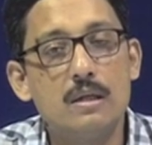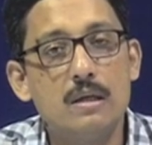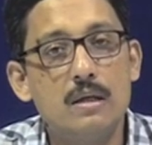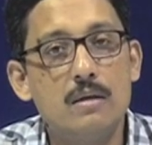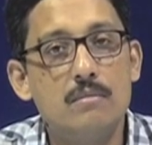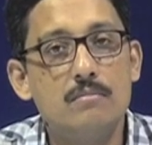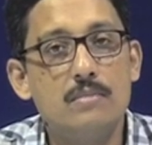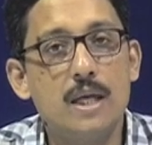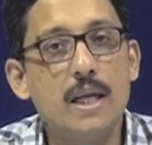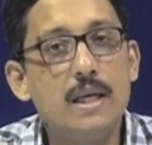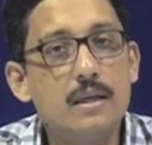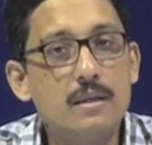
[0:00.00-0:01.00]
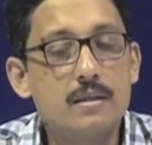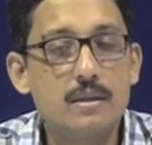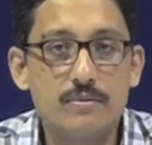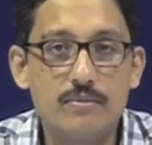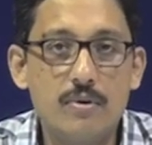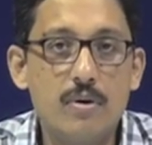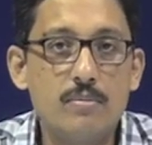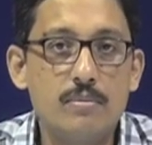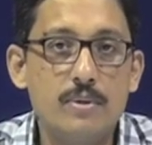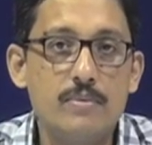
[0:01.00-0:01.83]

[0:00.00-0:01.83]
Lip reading: entities are formed,